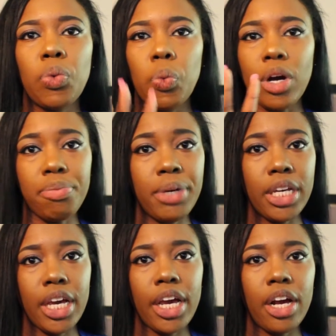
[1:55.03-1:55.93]

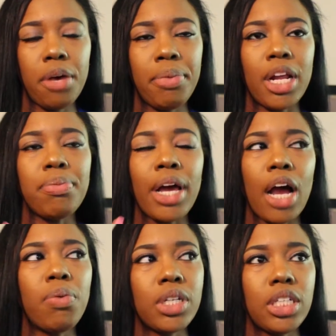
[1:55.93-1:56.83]
1B hair, but I'm like,
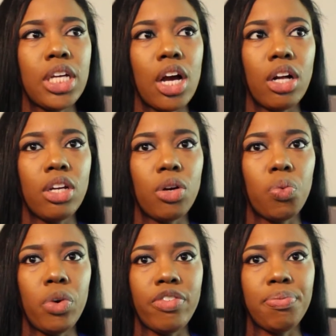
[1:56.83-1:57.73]
I want to see how I look
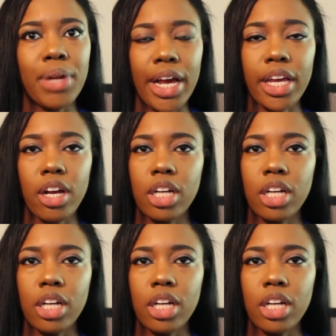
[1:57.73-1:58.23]
with black hair,